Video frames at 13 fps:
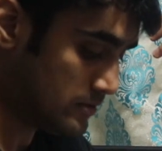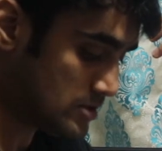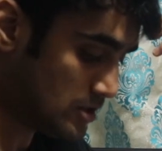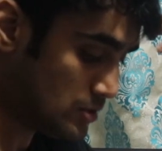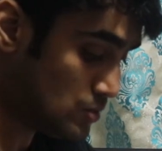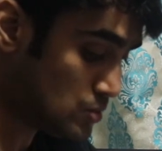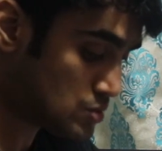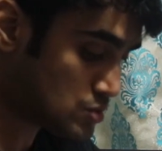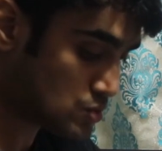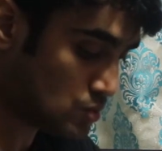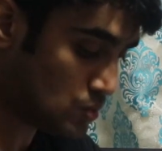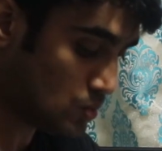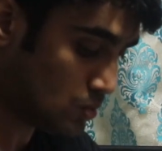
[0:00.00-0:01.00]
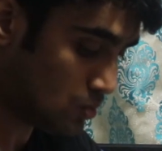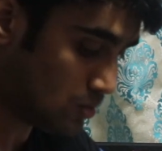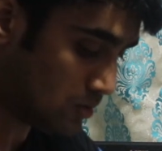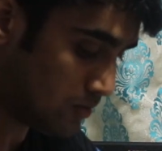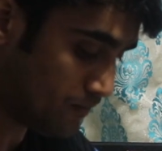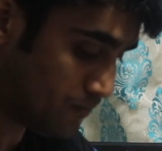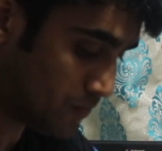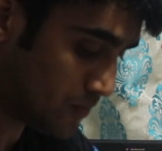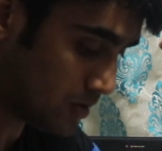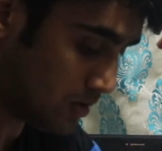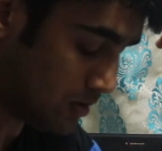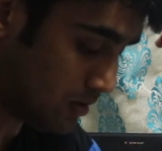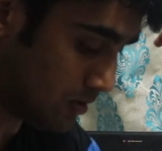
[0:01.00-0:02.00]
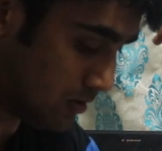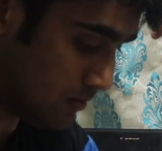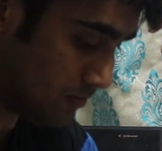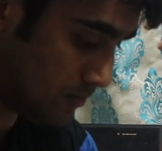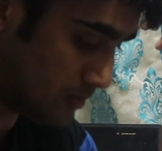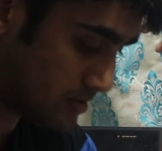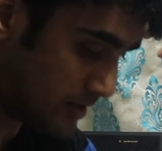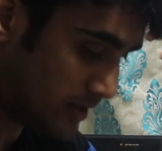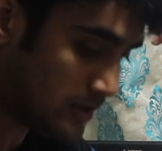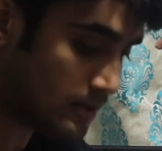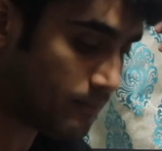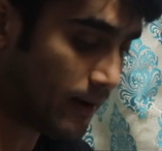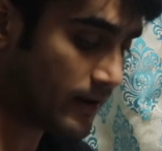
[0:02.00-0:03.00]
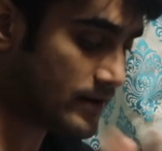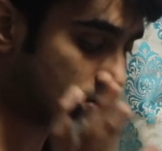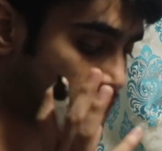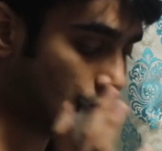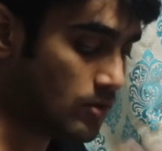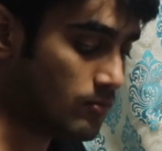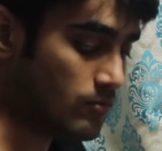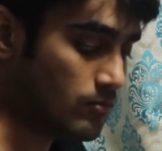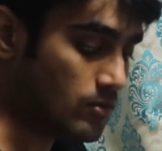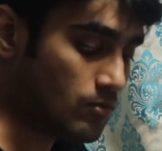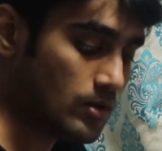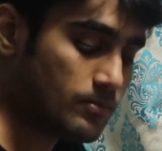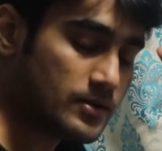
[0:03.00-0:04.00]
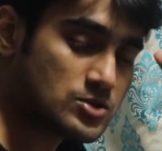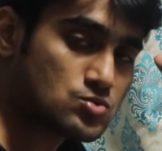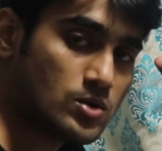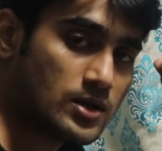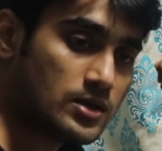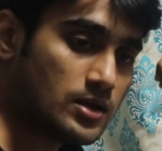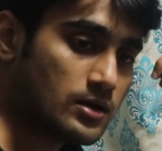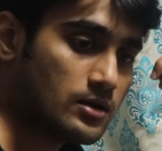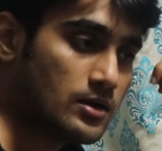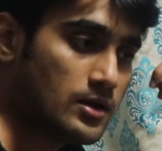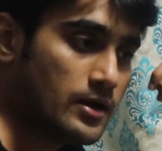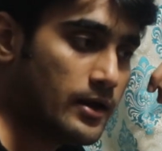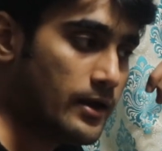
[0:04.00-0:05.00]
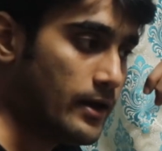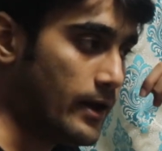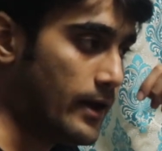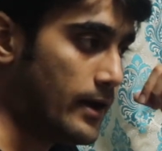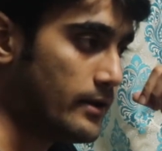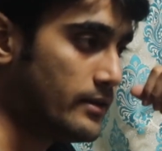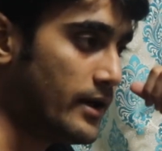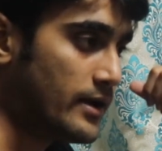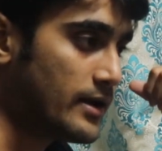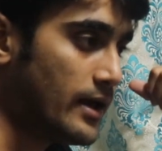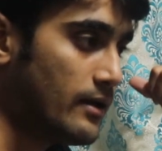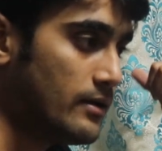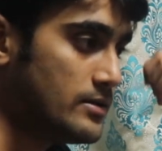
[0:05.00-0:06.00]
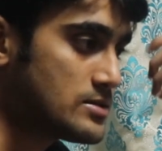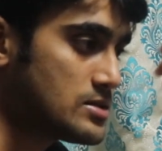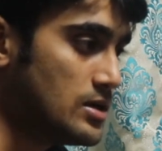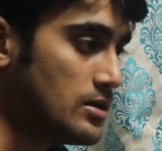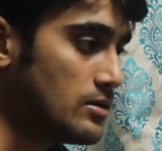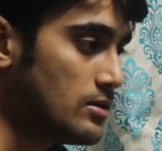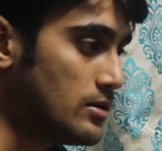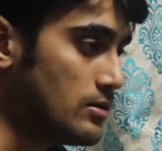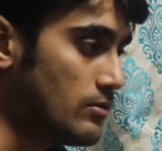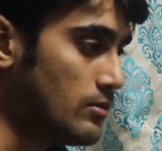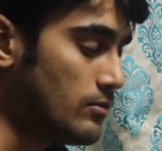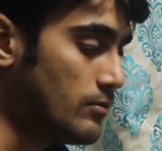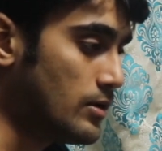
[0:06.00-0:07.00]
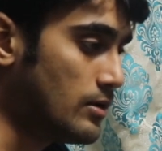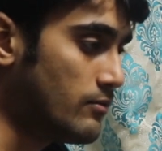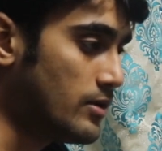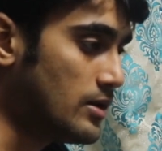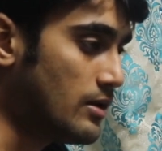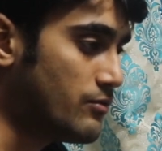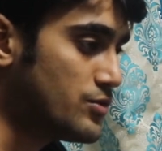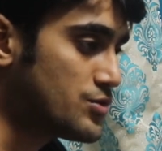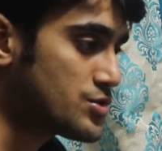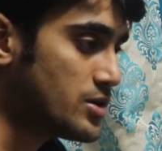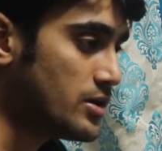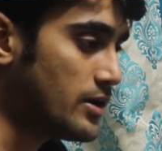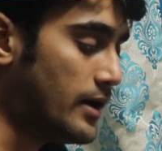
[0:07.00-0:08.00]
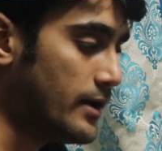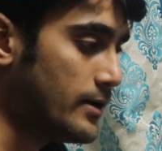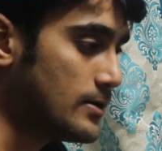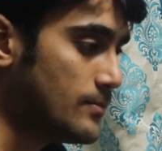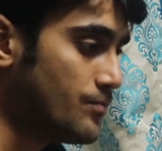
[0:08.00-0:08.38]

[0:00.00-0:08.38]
are used to send the packets from one place to another, and that is done in a very efficient and